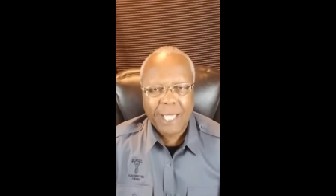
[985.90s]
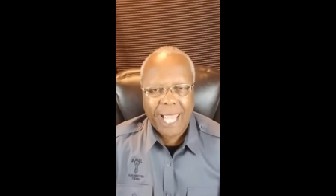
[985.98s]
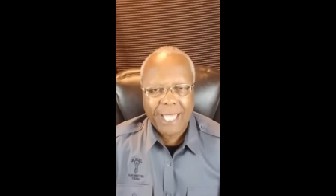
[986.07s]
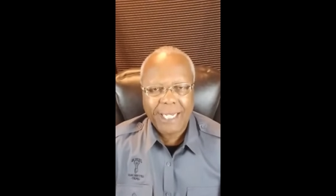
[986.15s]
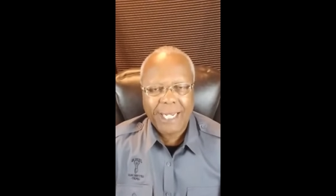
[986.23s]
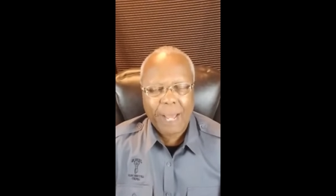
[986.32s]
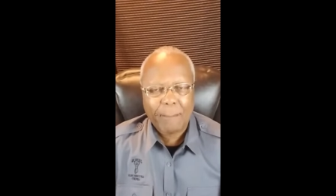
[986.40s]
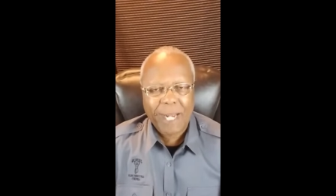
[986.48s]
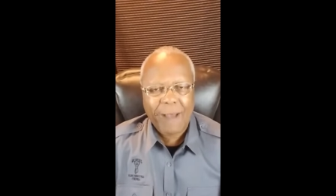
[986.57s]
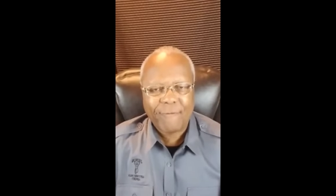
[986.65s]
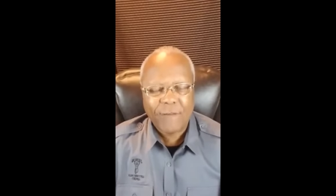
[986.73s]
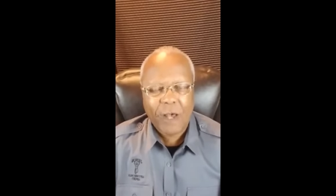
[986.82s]
and and I but
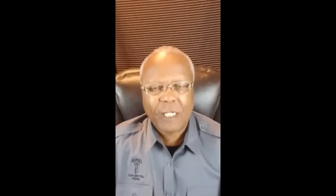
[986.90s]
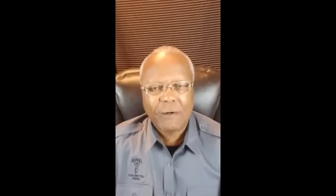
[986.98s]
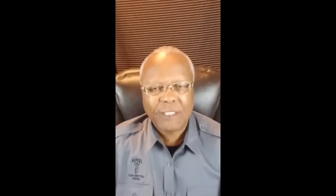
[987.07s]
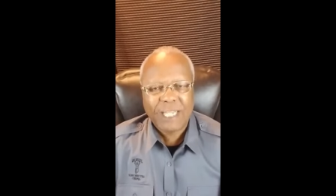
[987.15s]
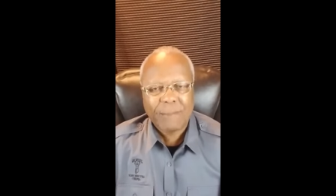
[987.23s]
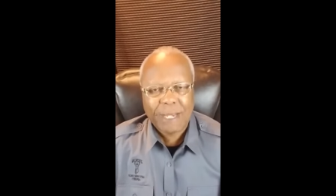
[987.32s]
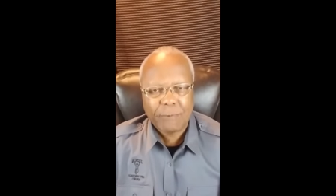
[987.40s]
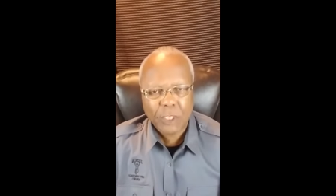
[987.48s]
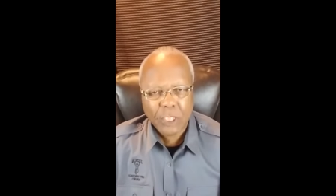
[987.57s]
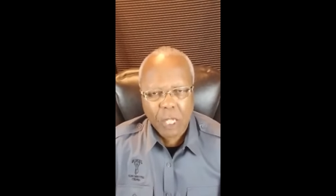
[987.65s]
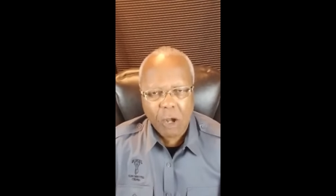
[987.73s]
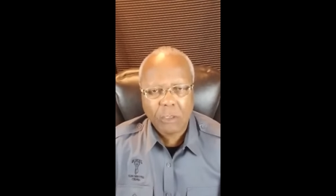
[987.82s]
I found every time I
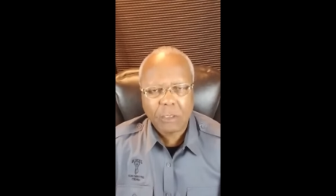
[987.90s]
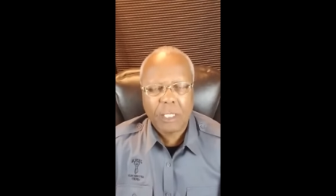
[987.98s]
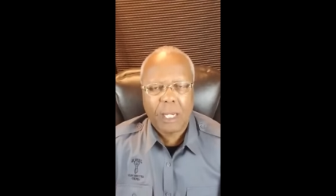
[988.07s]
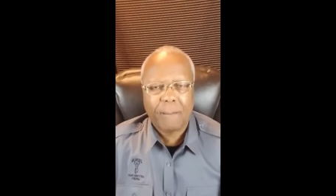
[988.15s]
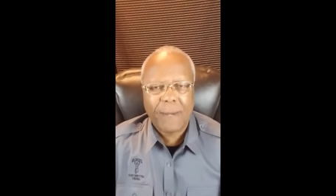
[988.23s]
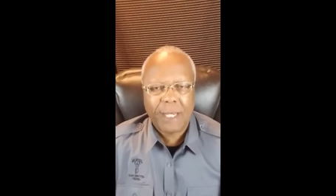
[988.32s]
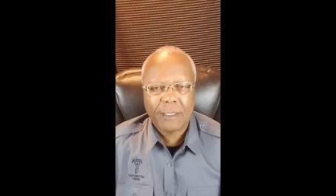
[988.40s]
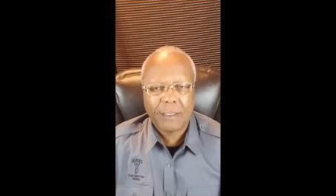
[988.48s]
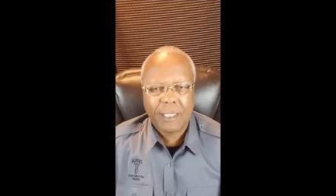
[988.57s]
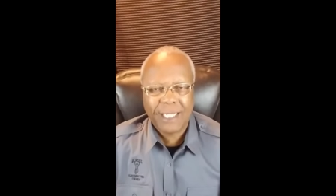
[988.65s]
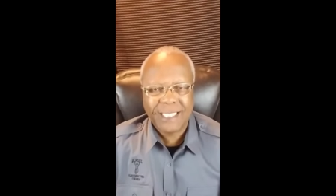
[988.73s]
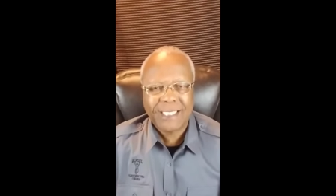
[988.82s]
would talk
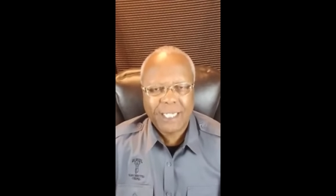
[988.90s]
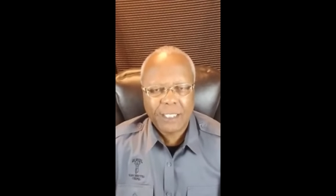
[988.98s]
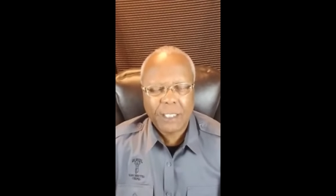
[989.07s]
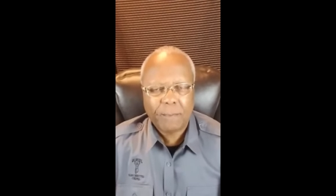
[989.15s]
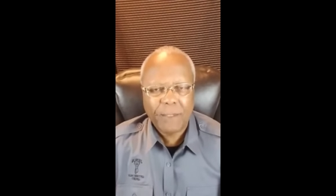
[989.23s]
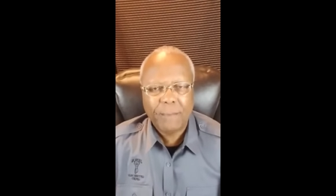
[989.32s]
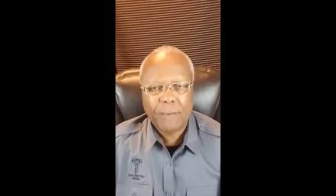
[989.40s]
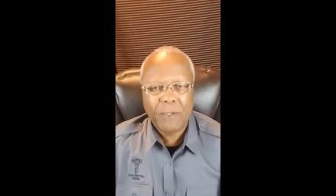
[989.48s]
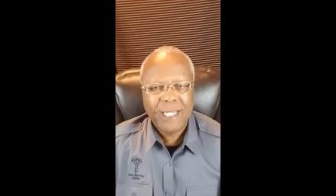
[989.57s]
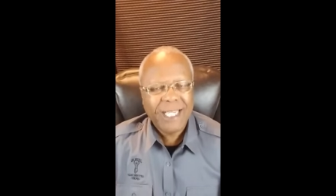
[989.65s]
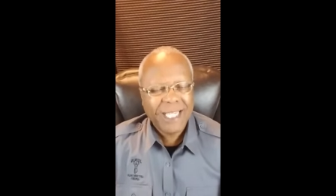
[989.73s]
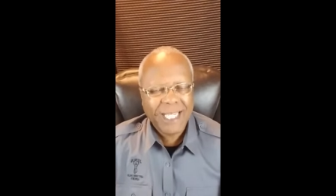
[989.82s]
about it to other
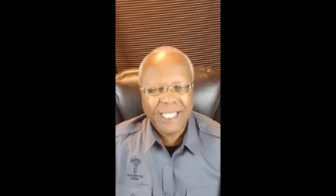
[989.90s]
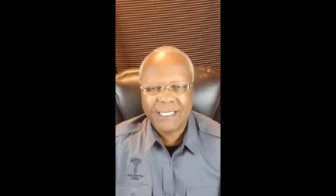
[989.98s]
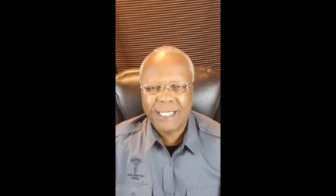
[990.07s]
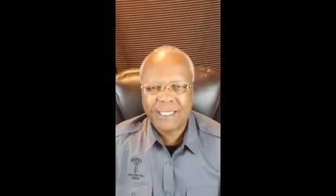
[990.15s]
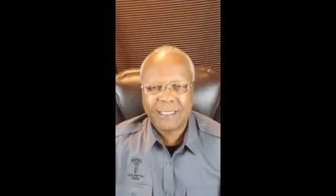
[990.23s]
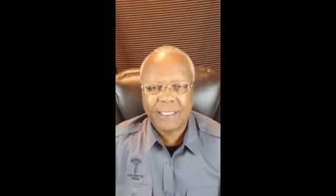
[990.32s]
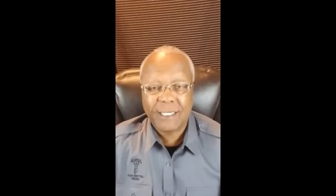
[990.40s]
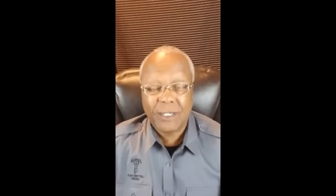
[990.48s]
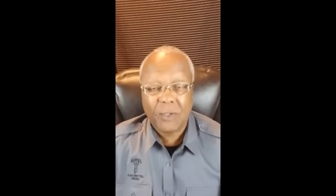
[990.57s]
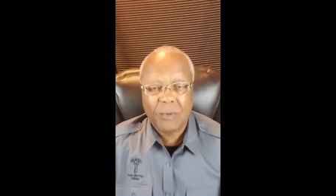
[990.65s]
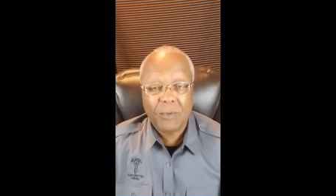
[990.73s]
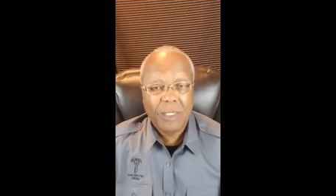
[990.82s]
people, it just you
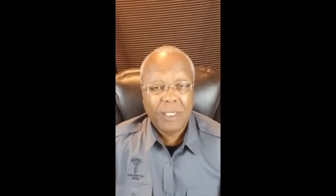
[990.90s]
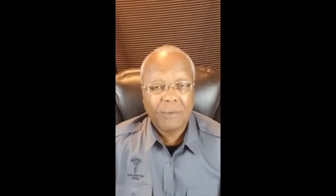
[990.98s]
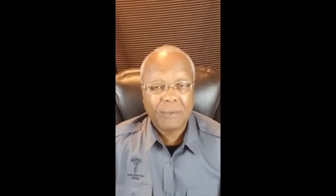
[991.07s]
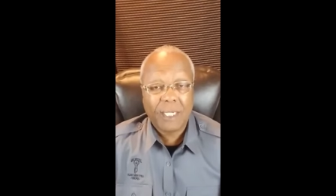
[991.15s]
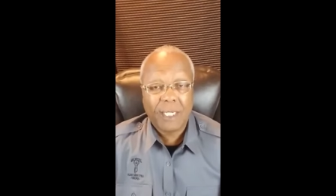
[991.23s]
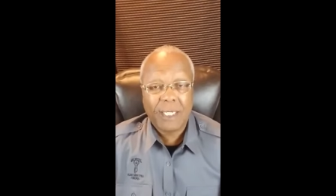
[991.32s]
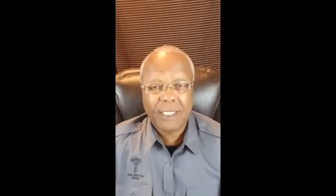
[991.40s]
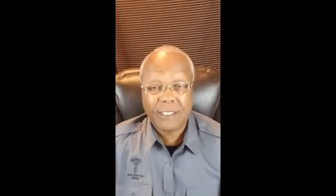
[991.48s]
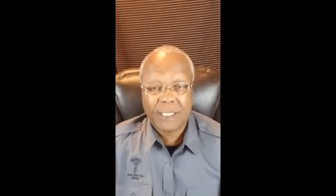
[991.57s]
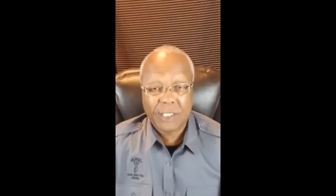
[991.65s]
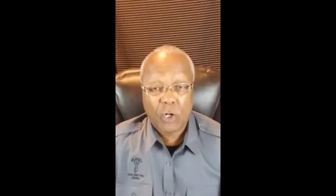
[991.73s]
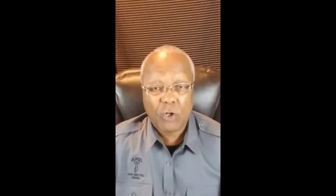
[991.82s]
know it uh, it
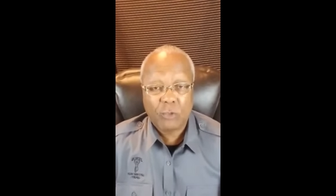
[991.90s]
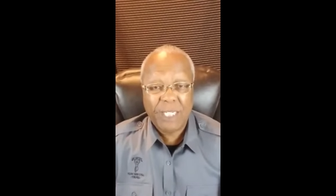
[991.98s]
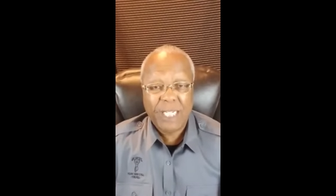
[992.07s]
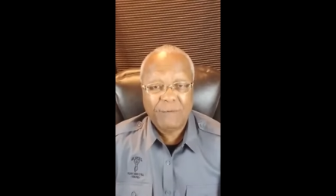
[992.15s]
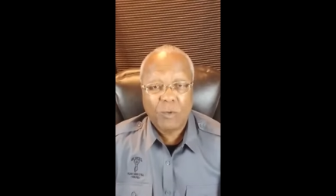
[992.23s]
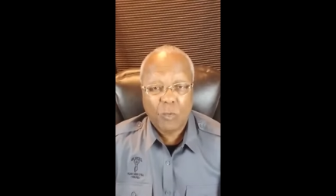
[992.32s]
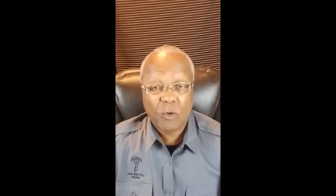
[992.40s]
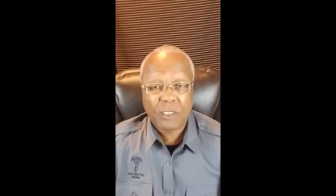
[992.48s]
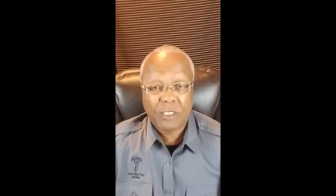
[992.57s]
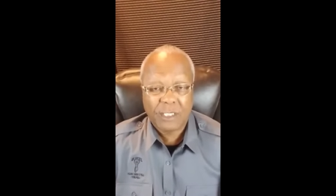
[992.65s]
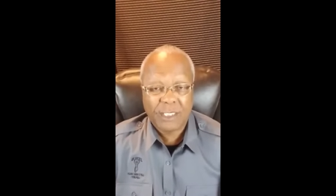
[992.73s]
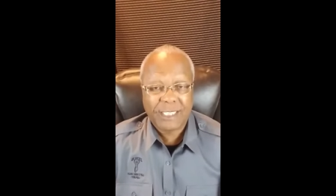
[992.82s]
just hurt me even worse
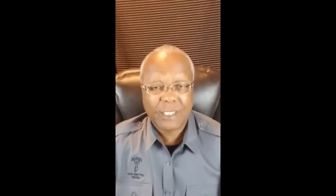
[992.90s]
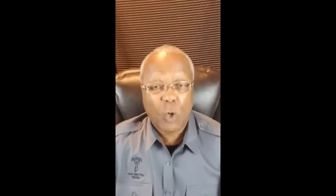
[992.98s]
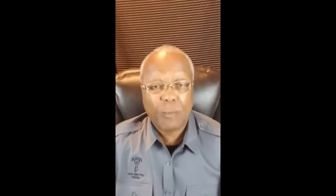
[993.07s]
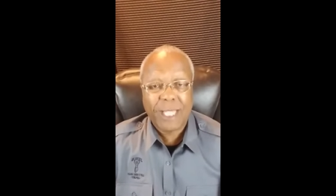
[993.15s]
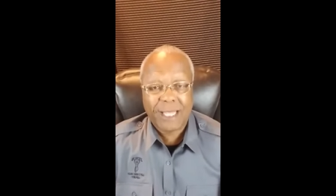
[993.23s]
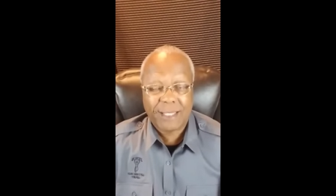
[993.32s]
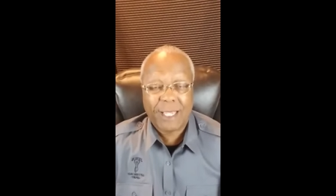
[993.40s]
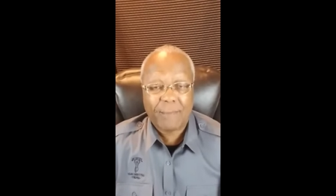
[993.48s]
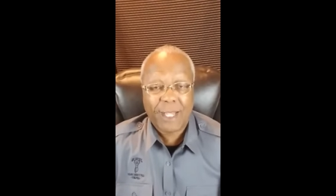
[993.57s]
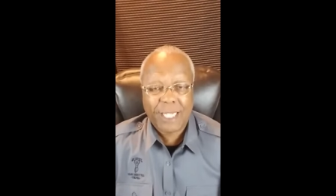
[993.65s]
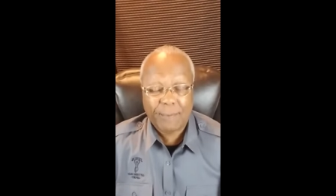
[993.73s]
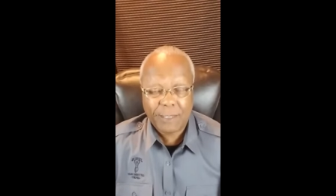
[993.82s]
because just opened that thing
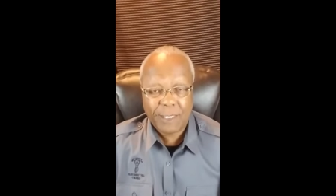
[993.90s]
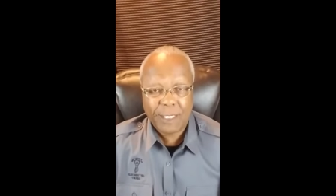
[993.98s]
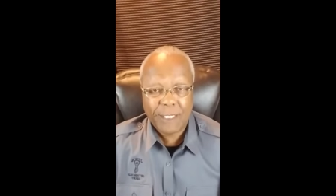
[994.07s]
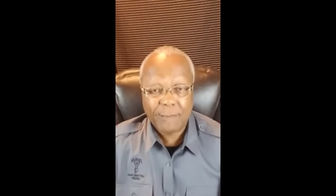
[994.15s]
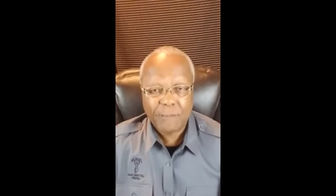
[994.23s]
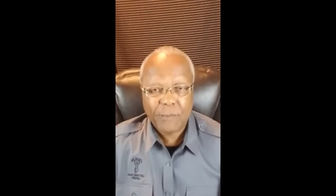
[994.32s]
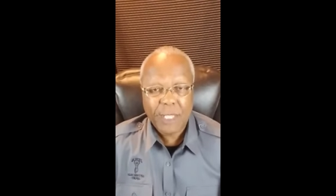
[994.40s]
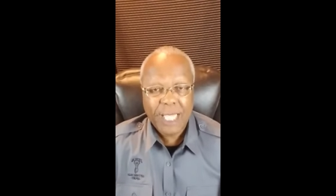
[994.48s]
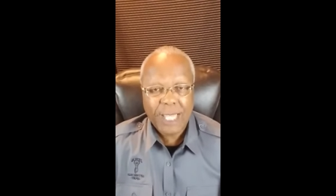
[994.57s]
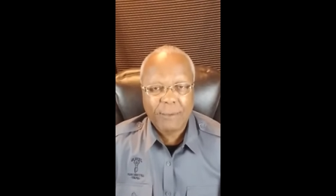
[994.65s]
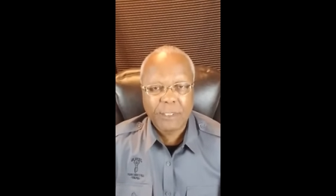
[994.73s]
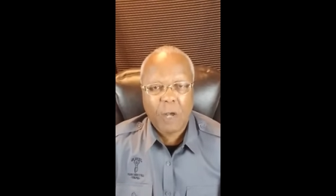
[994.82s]
back up again.
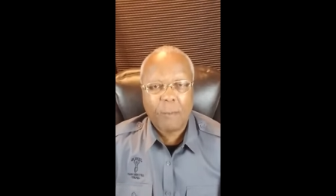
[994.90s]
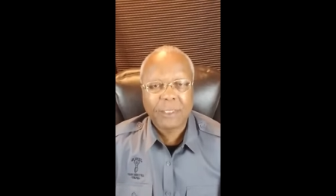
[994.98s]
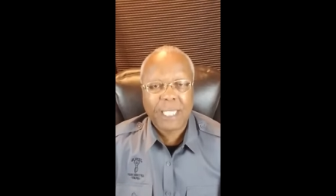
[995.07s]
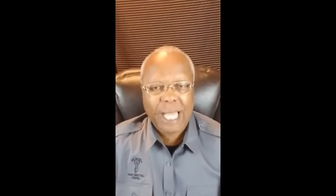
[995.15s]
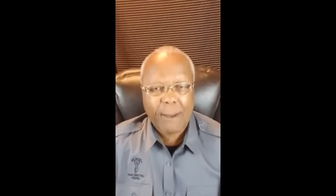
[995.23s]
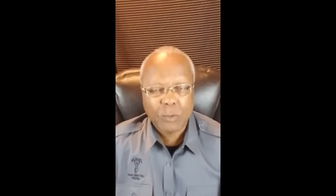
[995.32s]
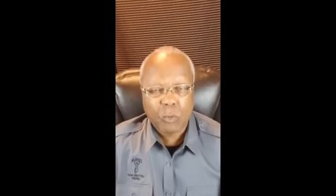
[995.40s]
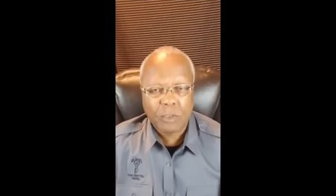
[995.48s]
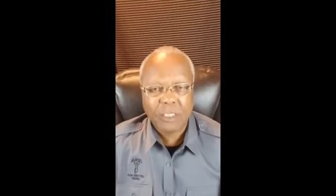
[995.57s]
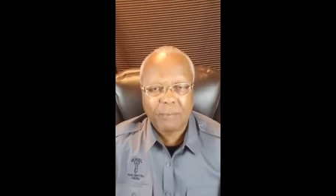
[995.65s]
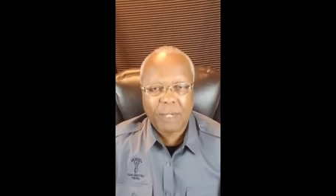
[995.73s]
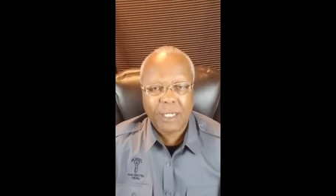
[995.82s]
It was almost like I was
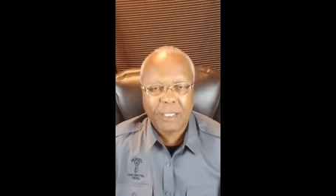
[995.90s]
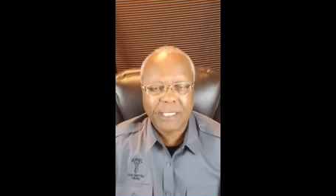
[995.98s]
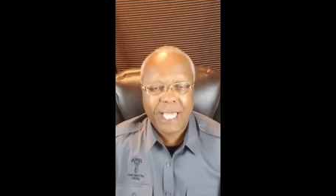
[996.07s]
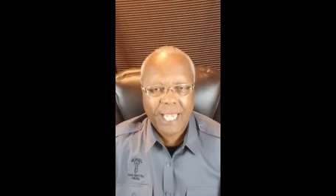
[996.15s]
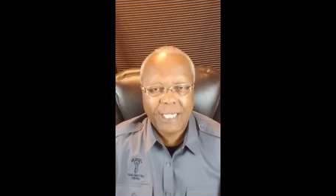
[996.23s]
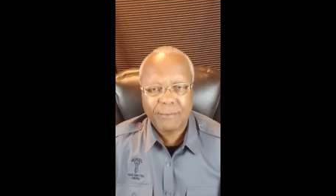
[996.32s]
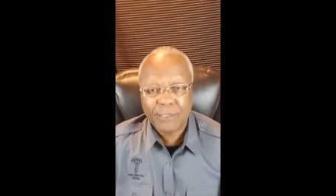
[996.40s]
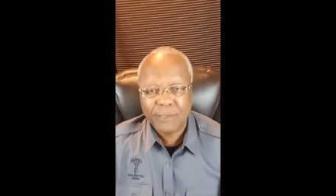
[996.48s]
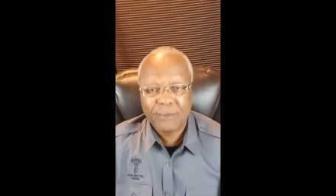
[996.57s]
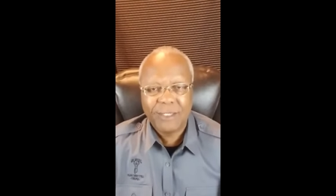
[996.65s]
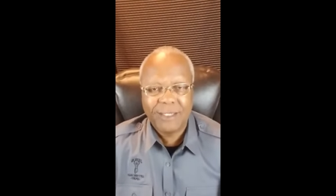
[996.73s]
wanting somebody else to hate them too.